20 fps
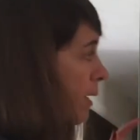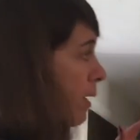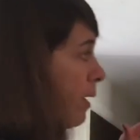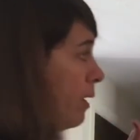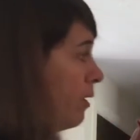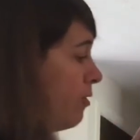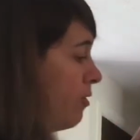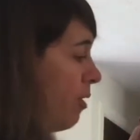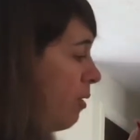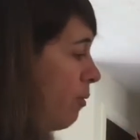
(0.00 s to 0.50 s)

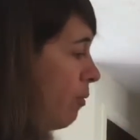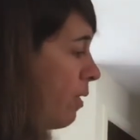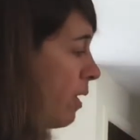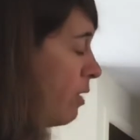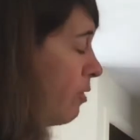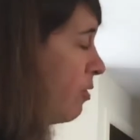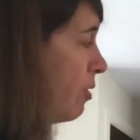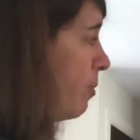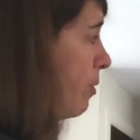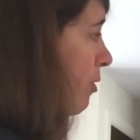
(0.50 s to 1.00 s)
So
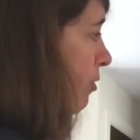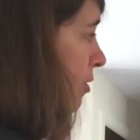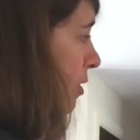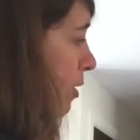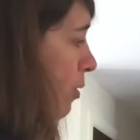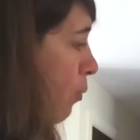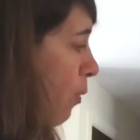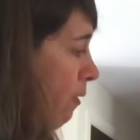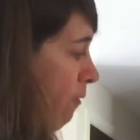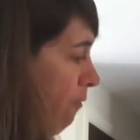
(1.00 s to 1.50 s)
country music,
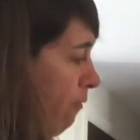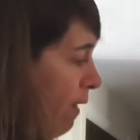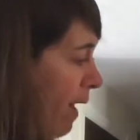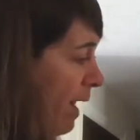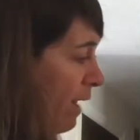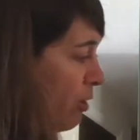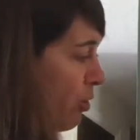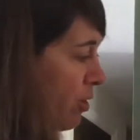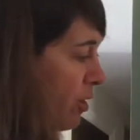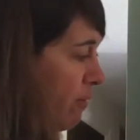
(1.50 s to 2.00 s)
what
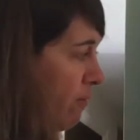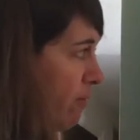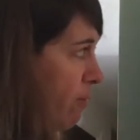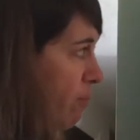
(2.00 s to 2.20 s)
fraction of the